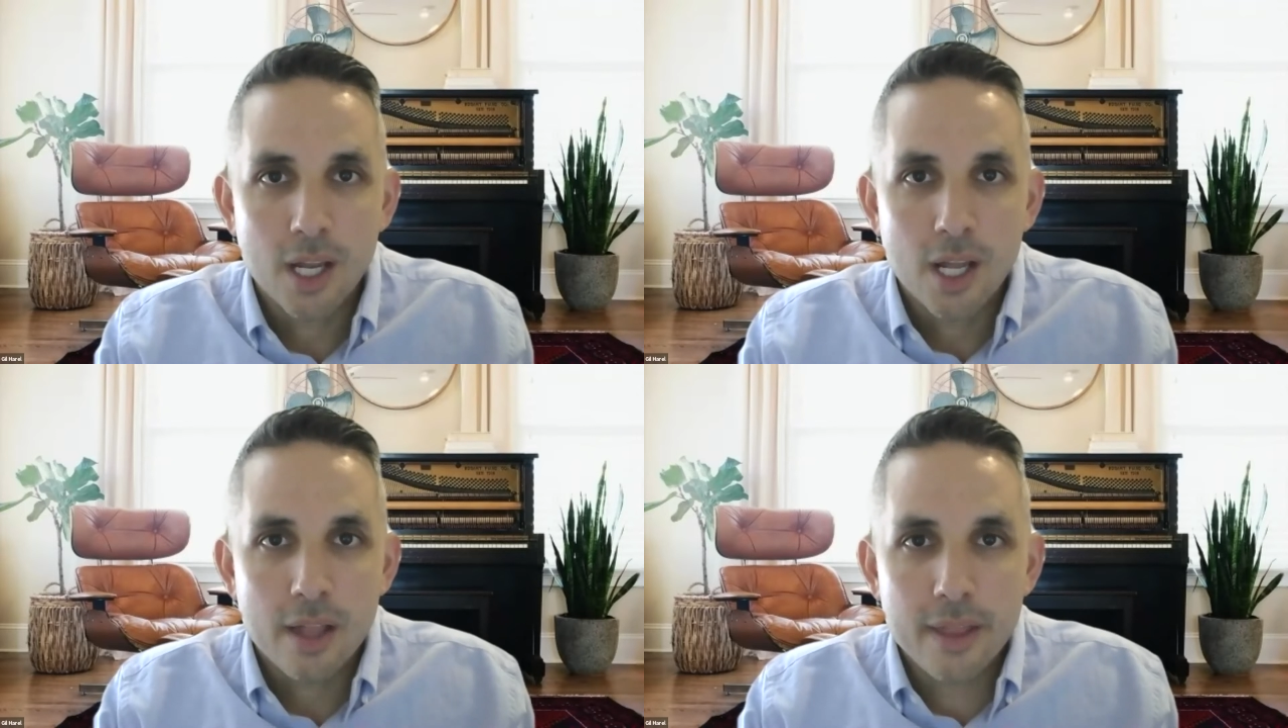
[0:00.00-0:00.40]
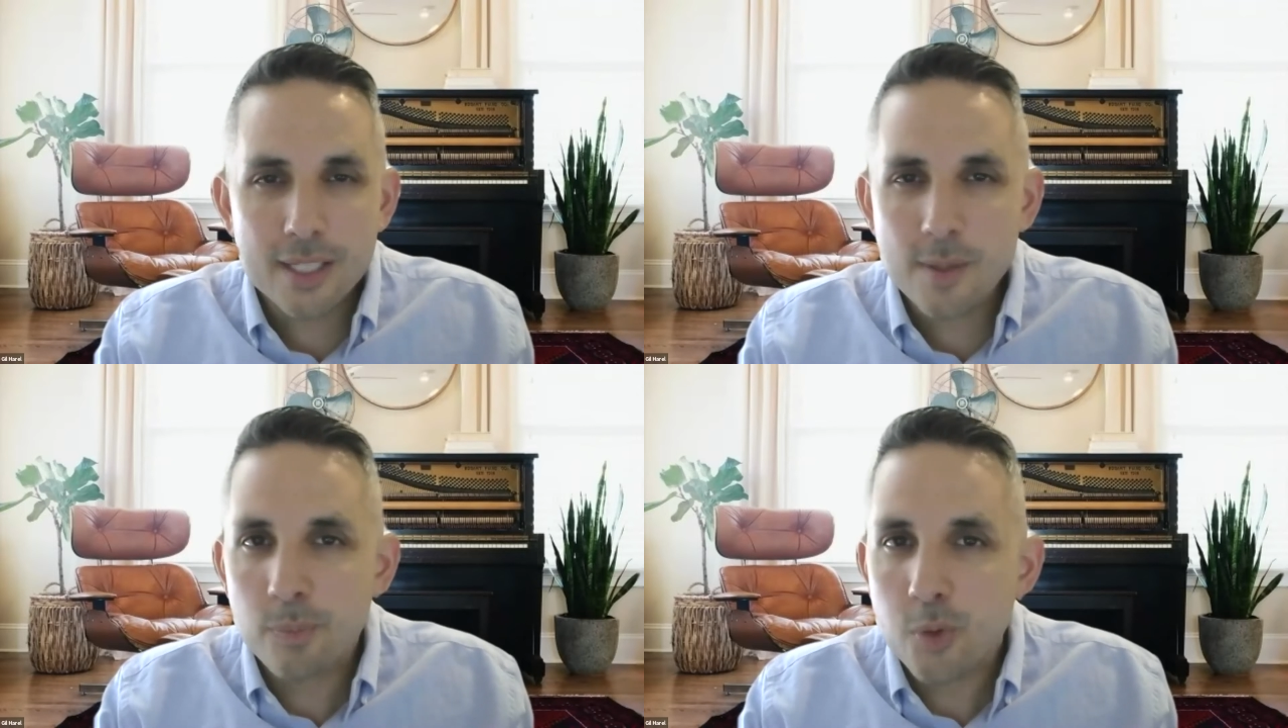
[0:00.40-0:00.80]

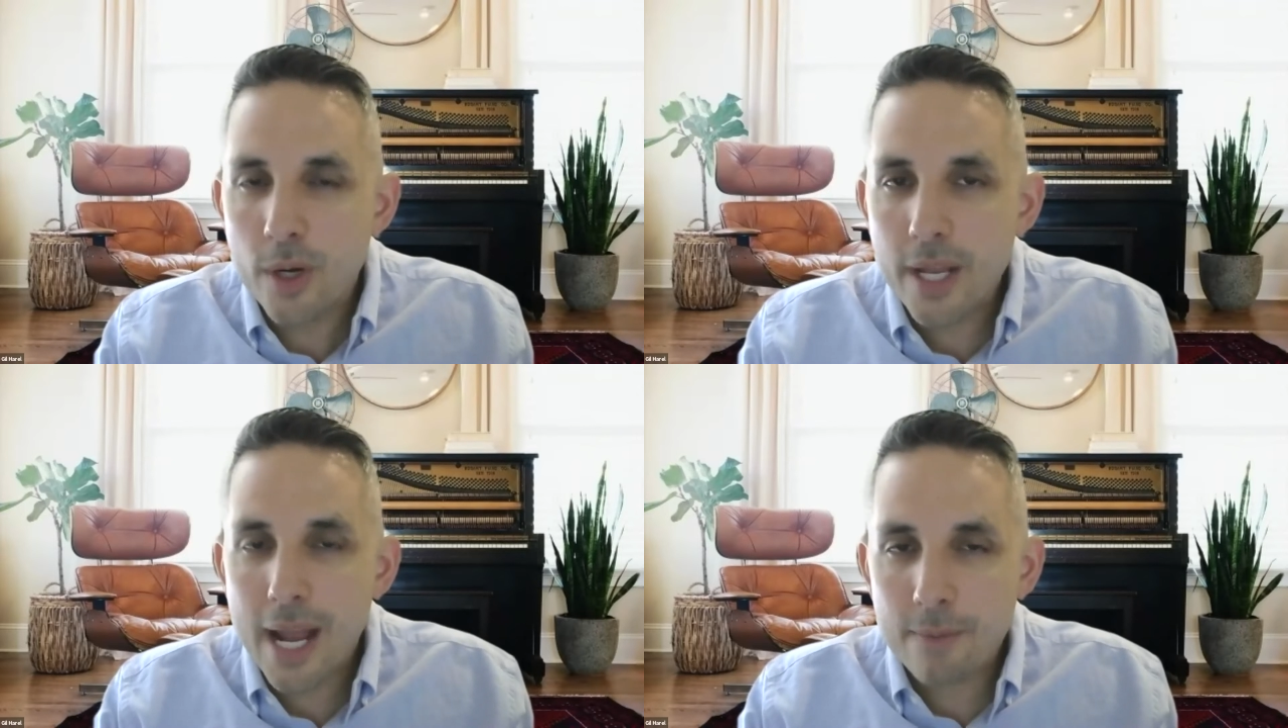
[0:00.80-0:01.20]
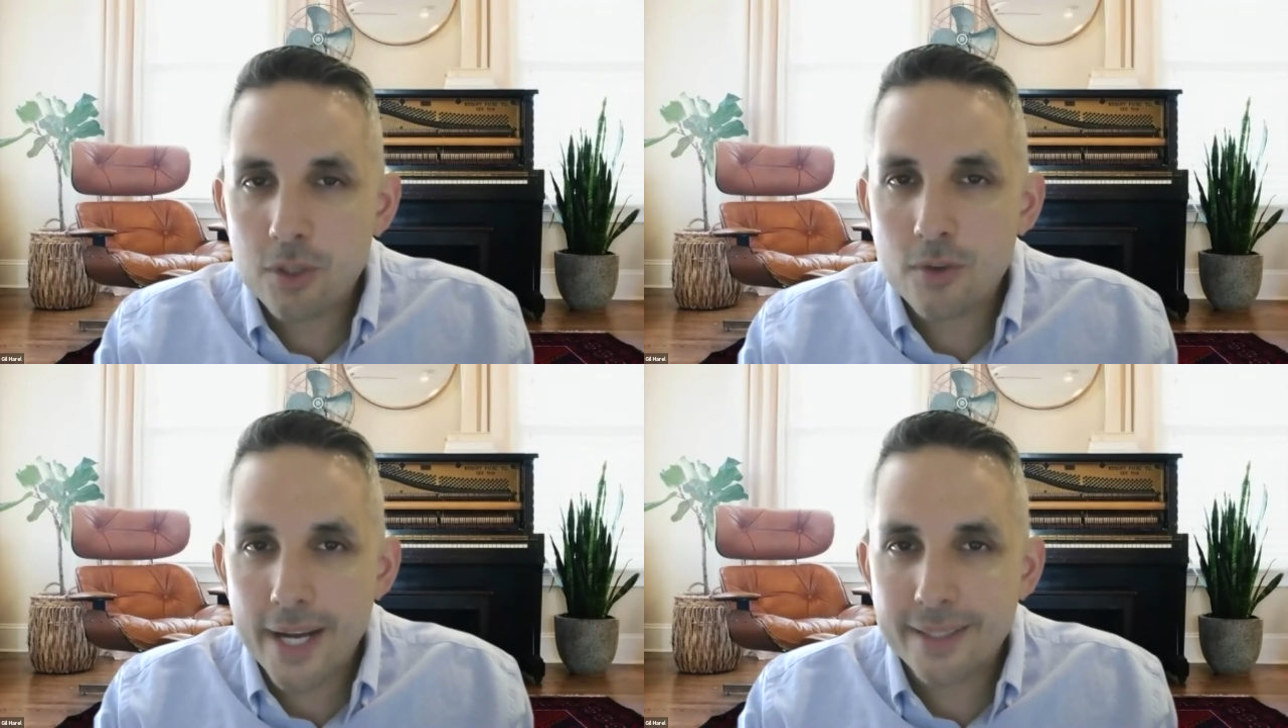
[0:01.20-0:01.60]
That's a pretty
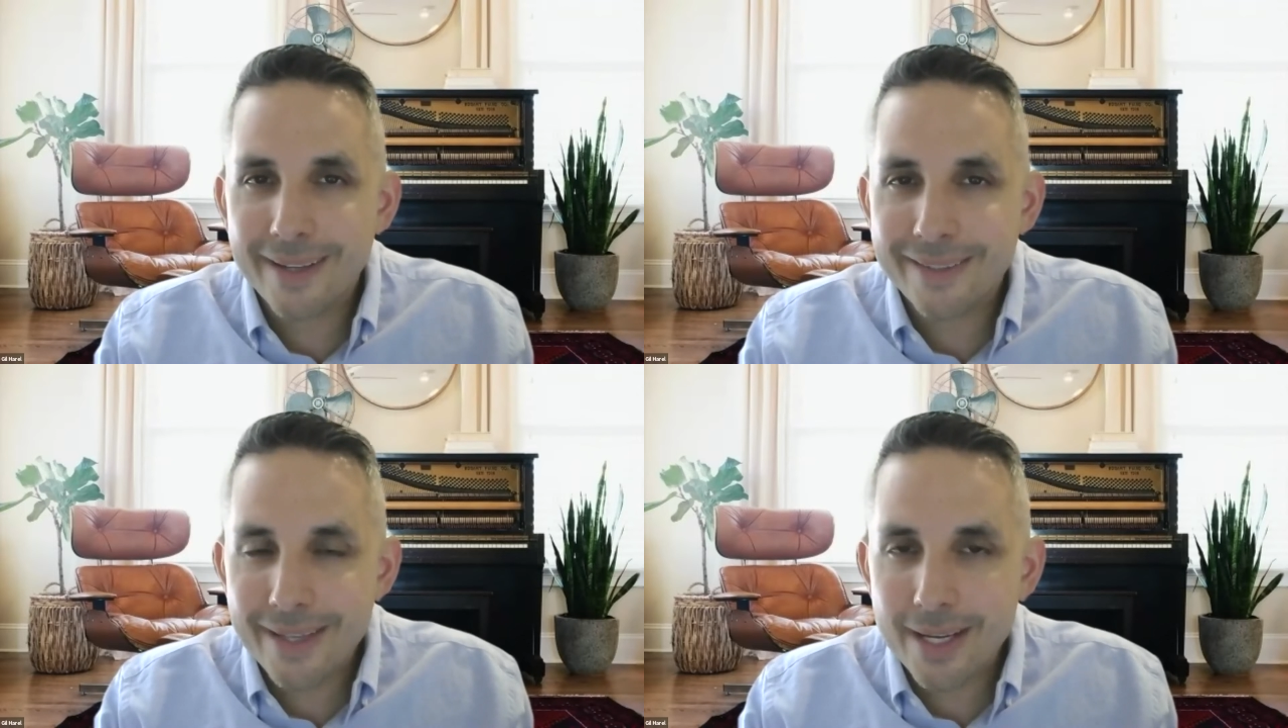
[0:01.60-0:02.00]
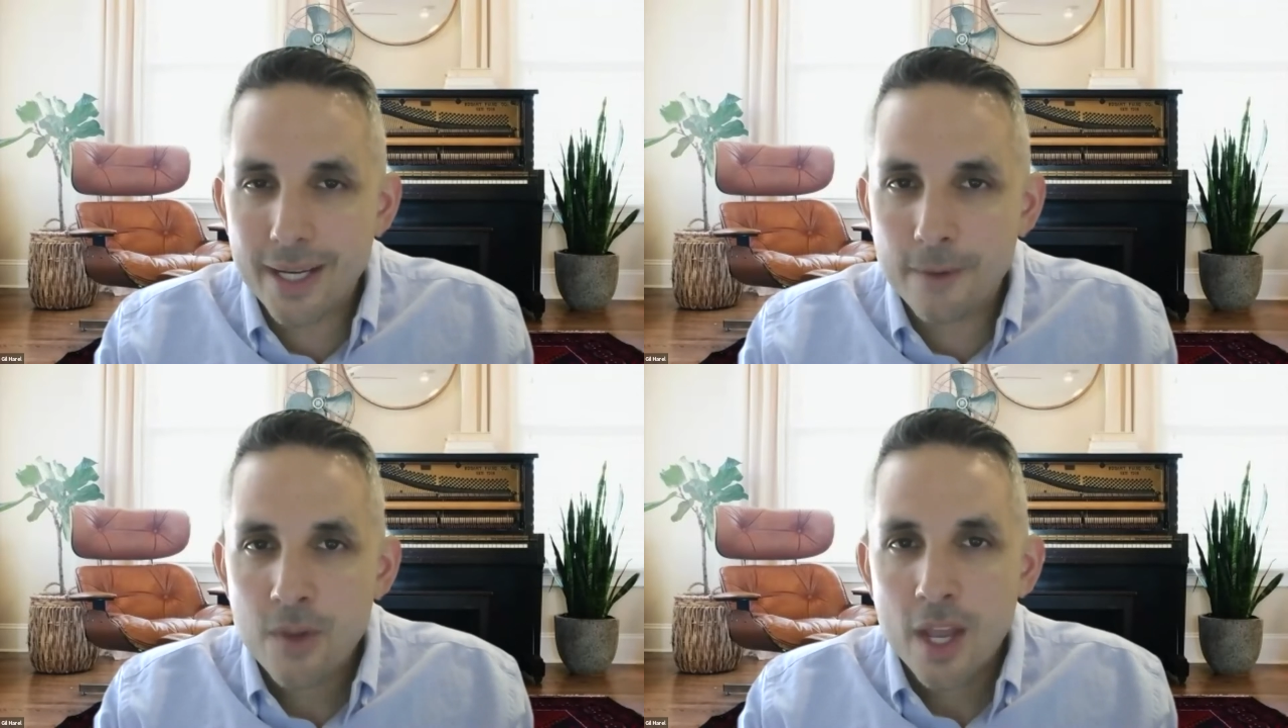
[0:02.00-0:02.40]
abstract idea.